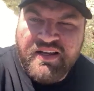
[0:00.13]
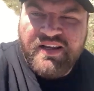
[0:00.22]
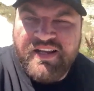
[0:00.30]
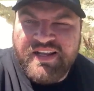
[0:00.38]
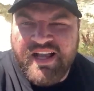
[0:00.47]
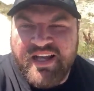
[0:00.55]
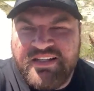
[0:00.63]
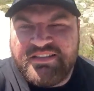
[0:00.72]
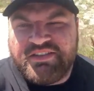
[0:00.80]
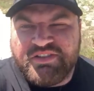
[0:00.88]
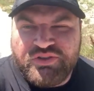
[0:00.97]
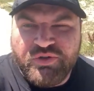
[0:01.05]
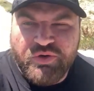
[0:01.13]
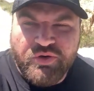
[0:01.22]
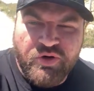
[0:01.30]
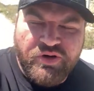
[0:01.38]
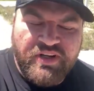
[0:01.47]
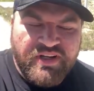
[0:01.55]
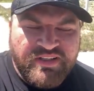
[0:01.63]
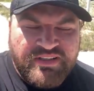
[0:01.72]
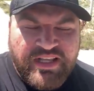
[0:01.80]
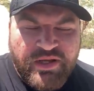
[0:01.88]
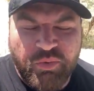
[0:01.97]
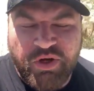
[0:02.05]
Hey guys, so
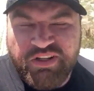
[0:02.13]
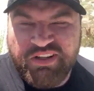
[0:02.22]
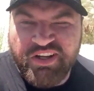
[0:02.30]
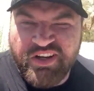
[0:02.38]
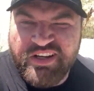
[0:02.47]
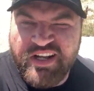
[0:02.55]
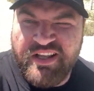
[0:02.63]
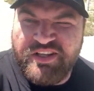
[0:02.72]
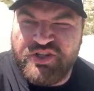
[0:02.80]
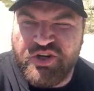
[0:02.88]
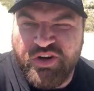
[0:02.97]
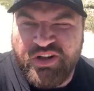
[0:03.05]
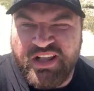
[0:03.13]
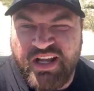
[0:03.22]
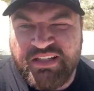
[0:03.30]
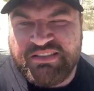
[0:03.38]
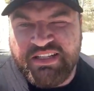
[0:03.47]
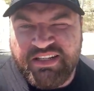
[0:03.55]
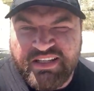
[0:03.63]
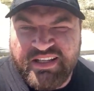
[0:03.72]
day one done at the Shaw Classic.